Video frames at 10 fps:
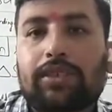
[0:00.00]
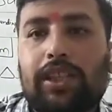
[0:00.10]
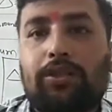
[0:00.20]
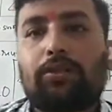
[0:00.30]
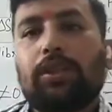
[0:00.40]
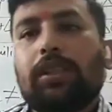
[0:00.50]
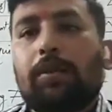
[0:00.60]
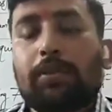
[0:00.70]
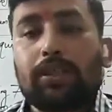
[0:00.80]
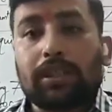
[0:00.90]
say you
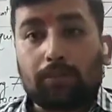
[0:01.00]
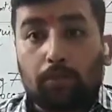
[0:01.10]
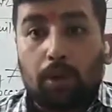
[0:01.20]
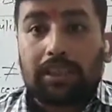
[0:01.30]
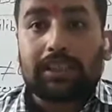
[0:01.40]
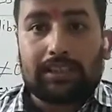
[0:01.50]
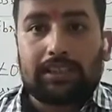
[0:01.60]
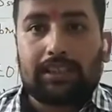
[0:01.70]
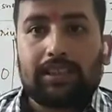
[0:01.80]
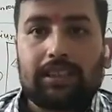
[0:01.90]
about that, what is
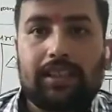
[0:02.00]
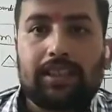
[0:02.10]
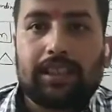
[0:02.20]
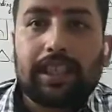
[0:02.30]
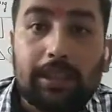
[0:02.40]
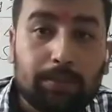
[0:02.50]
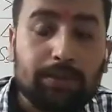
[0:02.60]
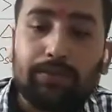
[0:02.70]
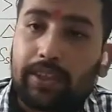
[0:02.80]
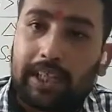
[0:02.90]
Gibbs
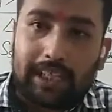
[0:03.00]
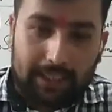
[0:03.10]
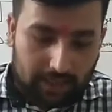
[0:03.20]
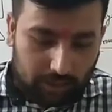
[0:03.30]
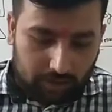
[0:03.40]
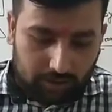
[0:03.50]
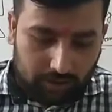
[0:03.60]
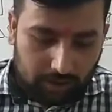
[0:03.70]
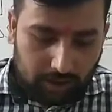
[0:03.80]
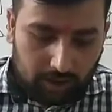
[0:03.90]
free energy.
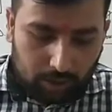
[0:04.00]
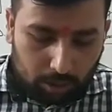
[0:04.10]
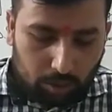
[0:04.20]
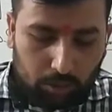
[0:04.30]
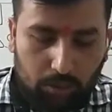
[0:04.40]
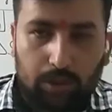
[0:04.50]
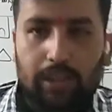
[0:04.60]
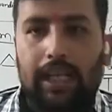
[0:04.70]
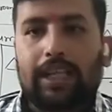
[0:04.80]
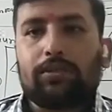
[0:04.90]
So
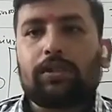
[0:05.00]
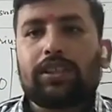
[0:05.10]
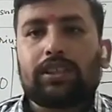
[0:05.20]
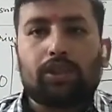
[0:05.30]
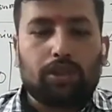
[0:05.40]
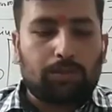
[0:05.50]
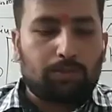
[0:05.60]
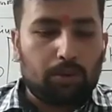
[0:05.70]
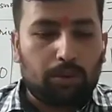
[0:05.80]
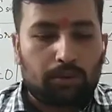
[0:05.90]
as you can see on the
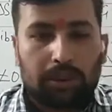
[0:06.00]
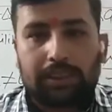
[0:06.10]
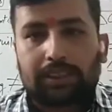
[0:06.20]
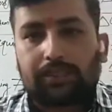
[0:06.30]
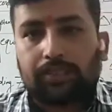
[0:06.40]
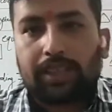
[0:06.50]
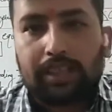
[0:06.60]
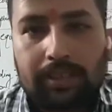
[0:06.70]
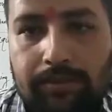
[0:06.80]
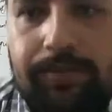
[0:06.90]
board what it is written,